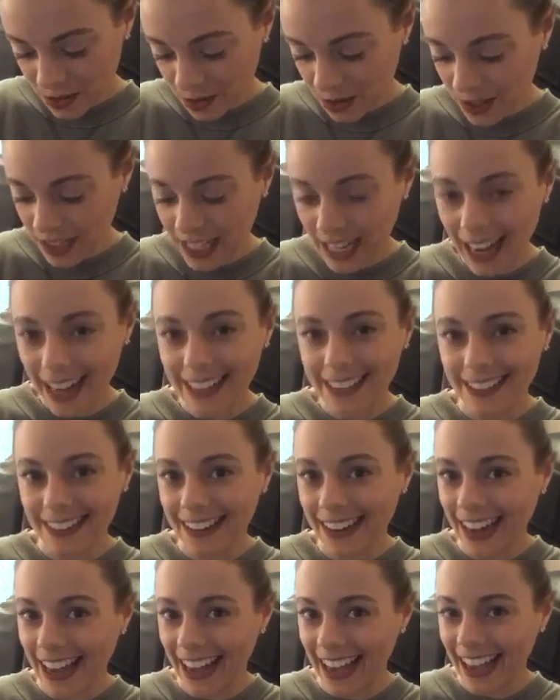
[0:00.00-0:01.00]
Oh yeah,
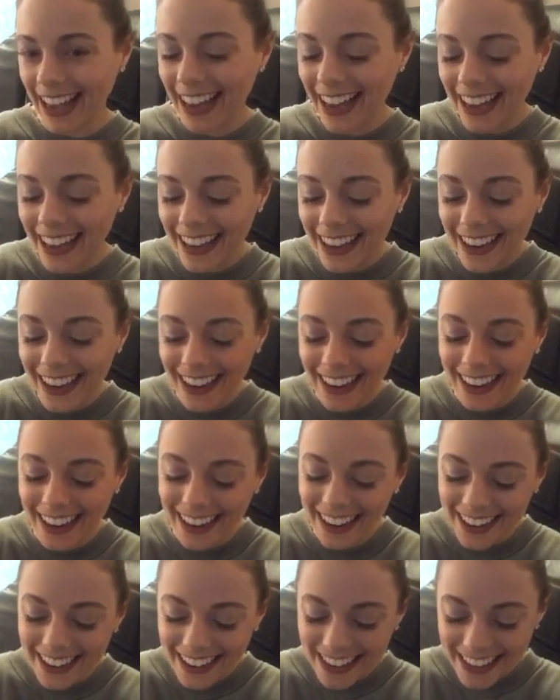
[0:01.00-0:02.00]
dear,
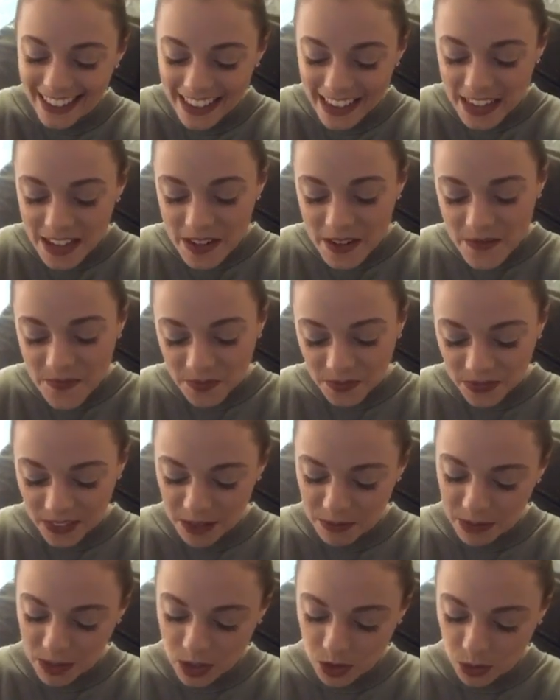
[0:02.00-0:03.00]
hey.
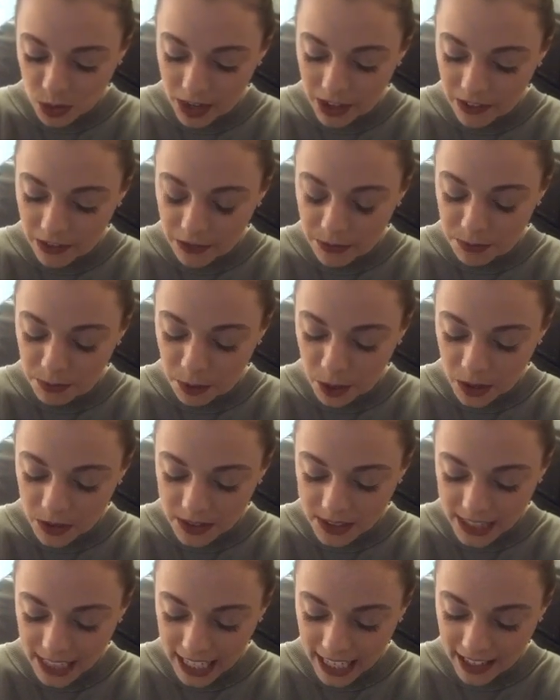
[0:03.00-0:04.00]
Number 12,
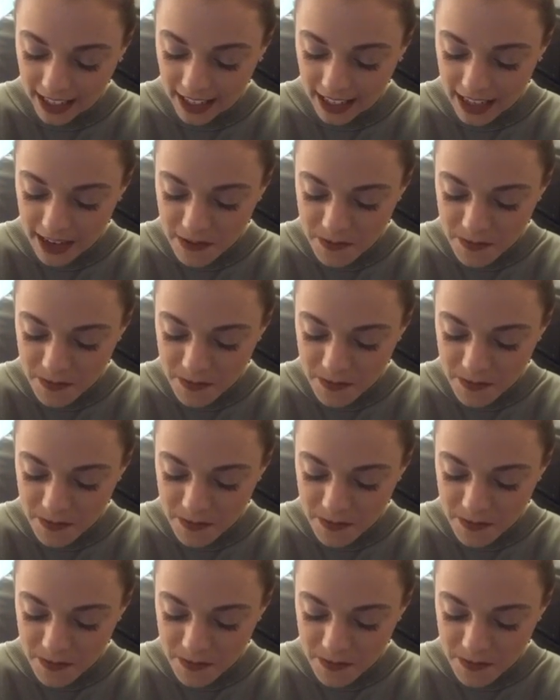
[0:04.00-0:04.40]
brewski.